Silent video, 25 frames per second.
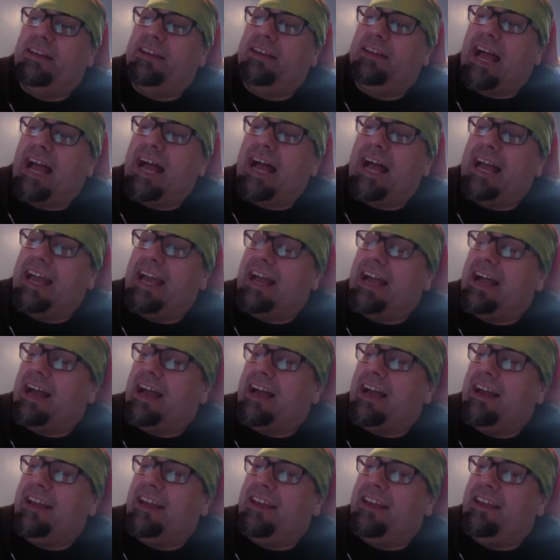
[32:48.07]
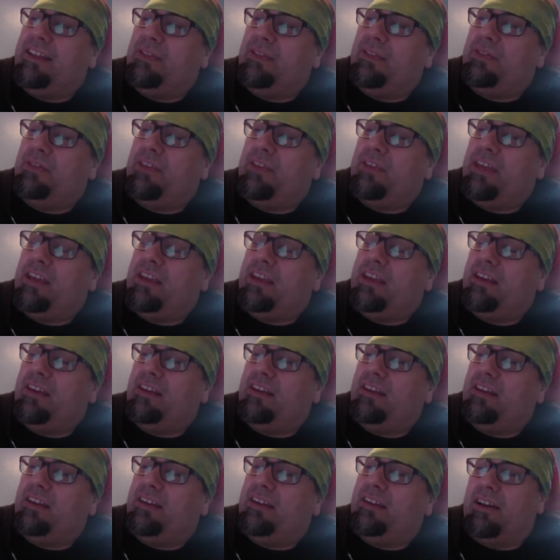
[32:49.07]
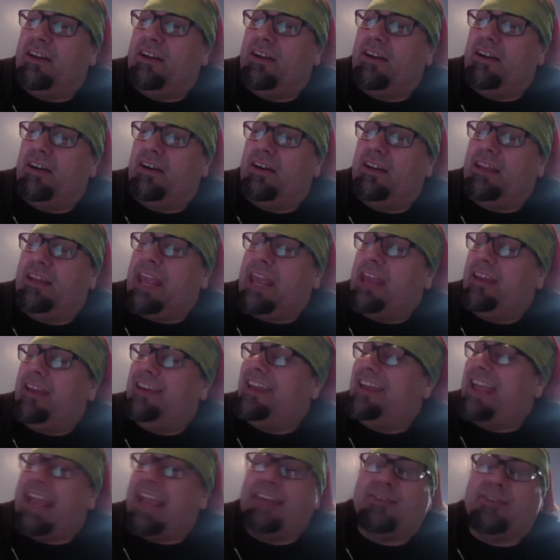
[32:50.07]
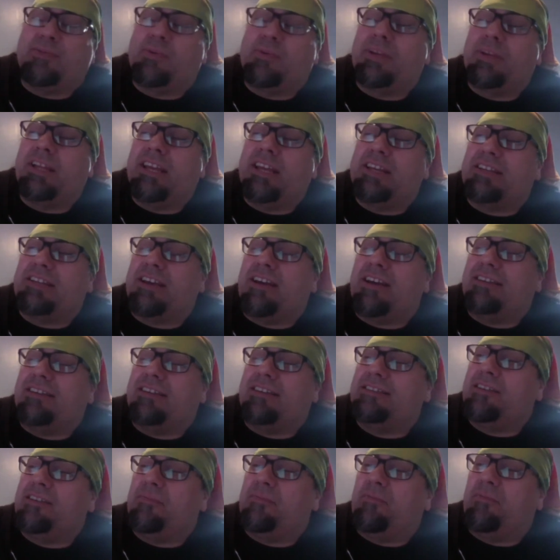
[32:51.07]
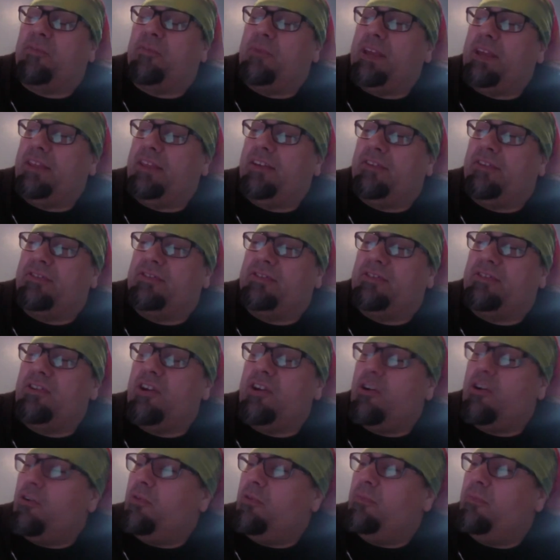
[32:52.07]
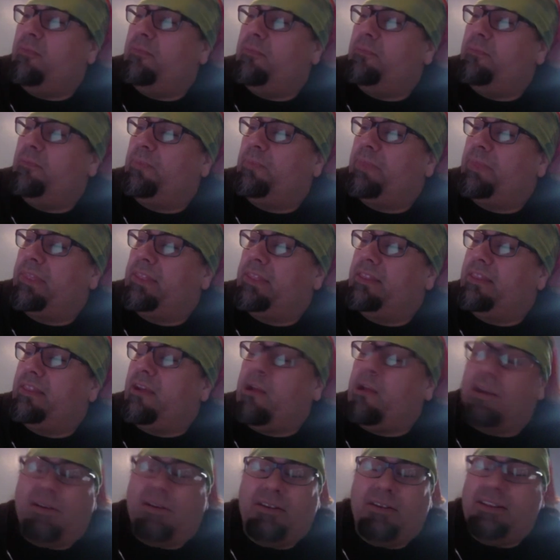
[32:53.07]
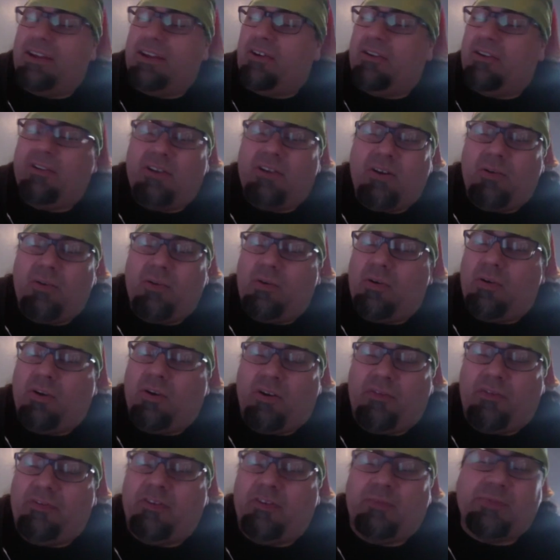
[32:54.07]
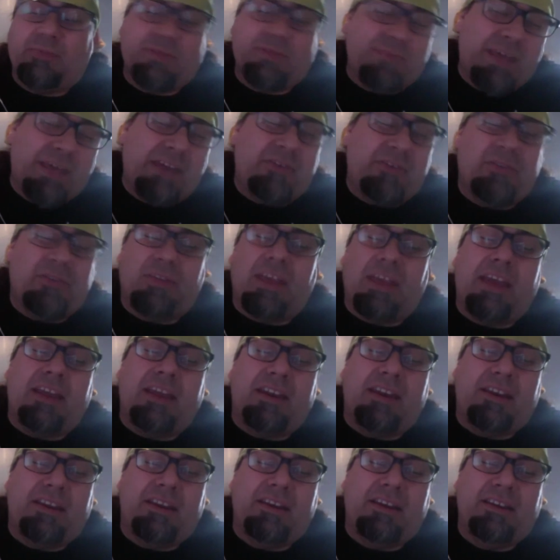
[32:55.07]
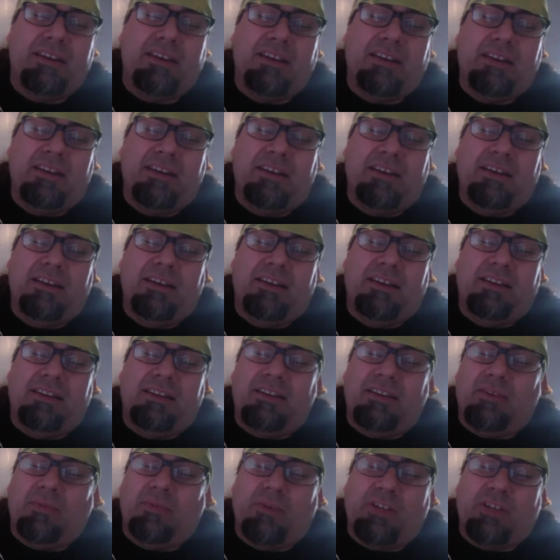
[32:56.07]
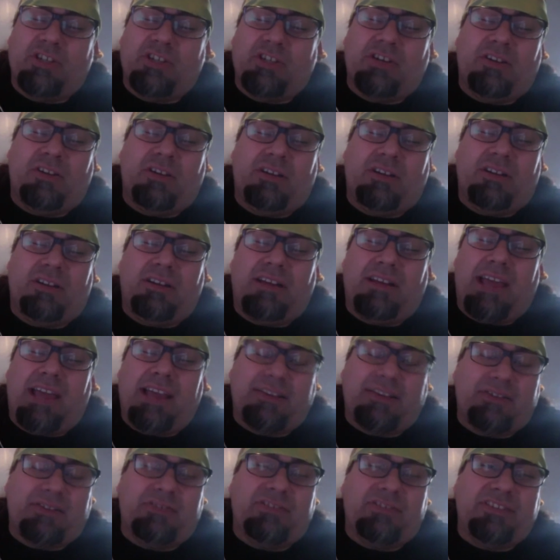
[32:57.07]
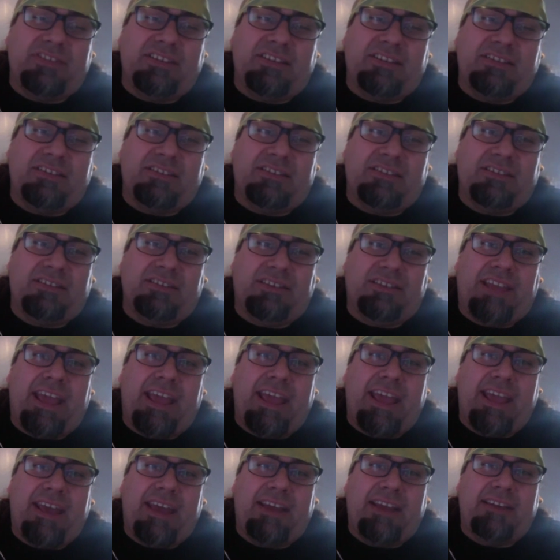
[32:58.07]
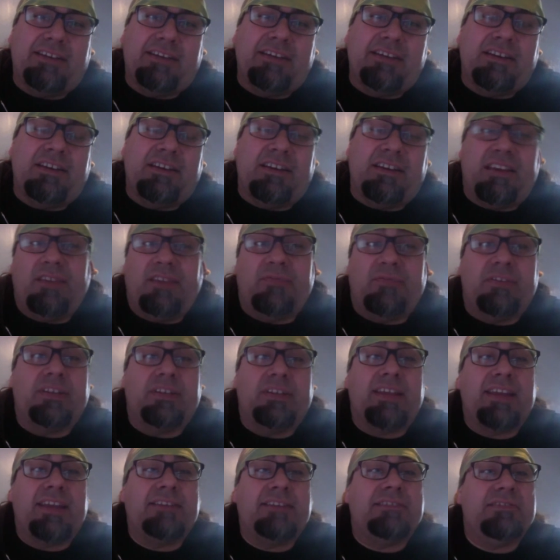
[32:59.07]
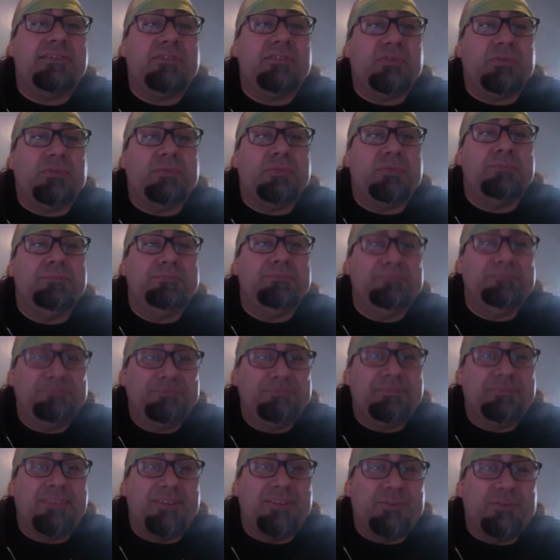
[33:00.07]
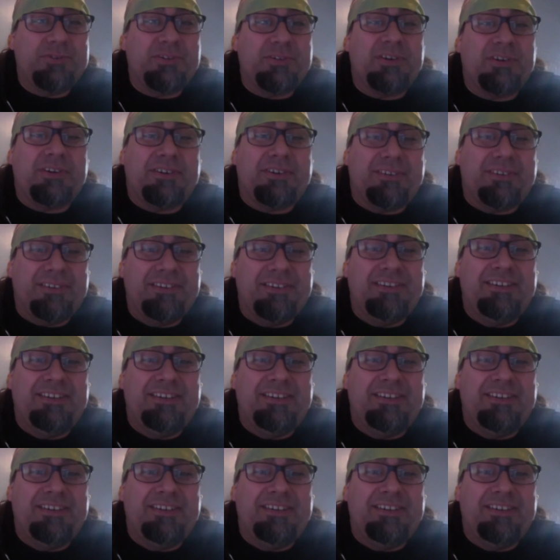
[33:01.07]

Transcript: I think it's really a toss-up for me. There are no horror films better than the original Exorcist and Evil Dead 2. Those are